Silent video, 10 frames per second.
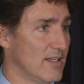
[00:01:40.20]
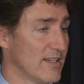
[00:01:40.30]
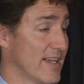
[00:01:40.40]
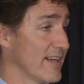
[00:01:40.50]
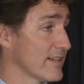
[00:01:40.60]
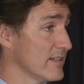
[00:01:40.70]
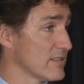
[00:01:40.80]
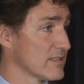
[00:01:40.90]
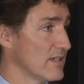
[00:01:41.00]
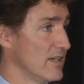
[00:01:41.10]
Canada
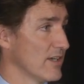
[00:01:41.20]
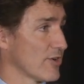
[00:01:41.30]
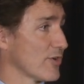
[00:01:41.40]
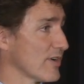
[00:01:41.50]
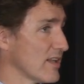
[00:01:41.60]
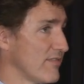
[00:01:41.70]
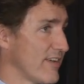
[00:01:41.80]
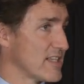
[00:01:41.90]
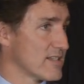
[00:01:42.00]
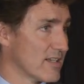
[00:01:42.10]
is currently
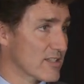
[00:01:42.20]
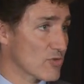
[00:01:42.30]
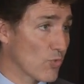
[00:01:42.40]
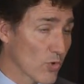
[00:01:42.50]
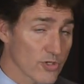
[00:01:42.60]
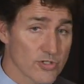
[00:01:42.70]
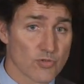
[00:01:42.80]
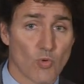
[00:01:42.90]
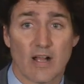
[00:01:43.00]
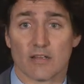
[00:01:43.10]
facing its
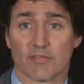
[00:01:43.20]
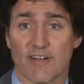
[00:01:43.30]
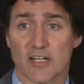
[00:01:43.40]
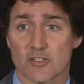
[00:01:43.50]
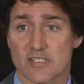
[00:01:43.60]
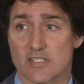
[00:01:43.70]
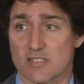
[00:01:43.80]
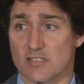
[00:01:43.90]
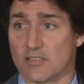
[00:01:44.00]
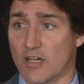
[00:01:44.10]
worst wildfire
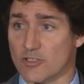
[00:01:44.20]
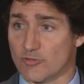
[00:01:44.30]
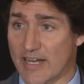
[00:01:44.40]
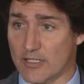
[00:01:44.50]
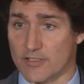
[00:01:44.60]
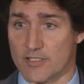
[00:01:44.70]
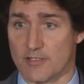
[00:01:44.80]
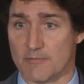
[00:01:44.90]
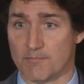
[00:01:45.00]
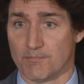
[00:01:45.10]
season on record.
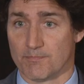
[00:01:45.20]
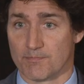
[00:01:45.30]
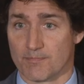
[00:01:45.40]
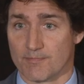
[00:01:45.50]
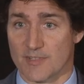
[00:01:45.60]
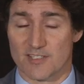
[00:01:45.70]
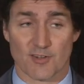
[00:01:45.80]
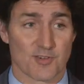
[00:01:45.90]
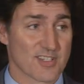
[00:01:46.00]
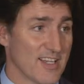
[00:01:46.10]
As
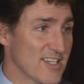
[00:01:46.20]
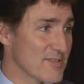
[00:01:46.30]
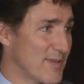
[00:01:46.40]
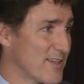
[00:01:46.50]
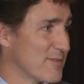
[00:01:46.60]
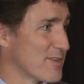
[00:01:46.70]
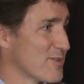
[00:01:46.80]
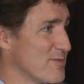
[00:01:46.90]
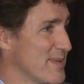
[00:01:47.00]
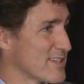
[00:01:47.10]
I was speaking with the
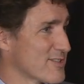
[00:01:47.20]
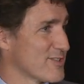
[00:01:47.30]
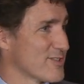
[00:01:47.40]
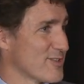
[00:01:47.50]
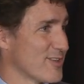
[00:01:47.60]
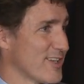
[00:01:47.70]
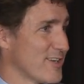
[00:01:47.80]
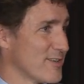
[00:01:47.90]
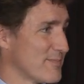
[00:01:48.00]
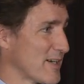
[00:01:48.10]
two ministers
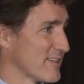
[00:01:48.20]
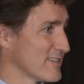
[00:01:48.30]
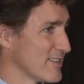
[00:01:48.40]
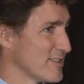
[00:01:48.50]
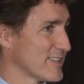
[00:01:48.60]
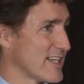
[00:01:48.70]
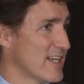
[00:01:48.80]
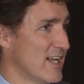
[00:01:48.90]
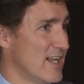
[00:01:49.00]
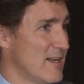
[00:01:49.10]
earlier, Mark and Kirsty,
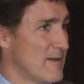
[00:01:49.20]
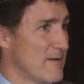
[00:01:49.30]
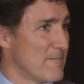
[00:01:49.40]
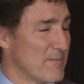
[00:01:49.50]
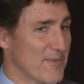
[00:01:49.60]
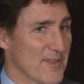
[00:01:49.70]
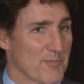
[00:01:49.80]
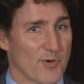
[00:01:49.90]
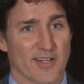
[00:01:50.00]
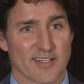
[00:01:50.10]
they
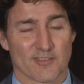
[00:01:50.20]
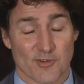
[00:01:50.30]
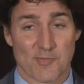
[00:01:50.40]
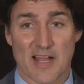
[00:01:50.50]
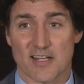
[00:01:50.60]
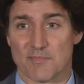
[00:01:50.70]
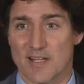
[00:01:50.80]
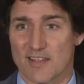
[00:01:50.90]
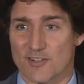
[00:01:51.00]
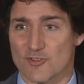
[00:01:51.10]
pointed and reminded
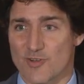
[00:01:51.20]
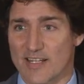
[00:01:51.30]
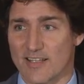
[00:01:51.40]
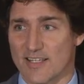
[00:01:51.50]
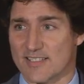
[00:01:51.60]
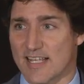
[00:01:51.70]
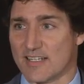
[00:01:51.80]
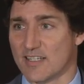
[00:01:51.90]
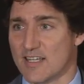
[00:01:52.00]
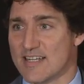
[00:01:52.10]
me that Australia has
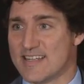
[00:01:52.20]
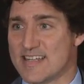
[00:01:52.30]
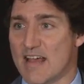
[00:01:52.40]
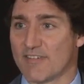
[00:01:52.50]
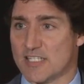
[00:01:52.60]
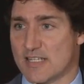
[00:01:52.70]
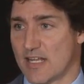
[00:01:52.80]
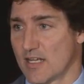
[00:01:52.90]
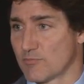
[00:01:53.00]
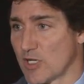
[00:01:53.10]
had a
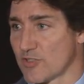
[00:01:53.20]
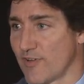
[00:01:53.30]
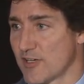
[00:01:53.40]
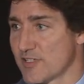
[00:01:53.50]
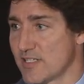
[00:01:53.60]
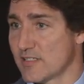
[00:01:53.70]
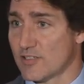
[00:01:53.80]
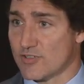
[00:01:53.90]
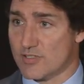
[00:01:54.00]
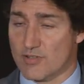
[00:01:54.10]
devastating brush fire
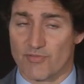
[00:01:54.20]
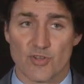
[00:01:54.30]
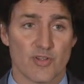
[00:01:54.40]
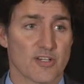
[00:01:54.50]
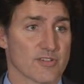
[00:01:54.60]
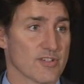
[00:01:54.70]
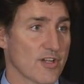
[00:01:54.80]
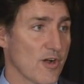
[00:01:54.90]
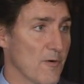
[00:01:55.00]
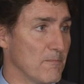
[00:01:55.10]
season just a few years
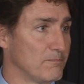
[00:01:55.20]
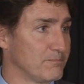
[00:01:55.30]
ago.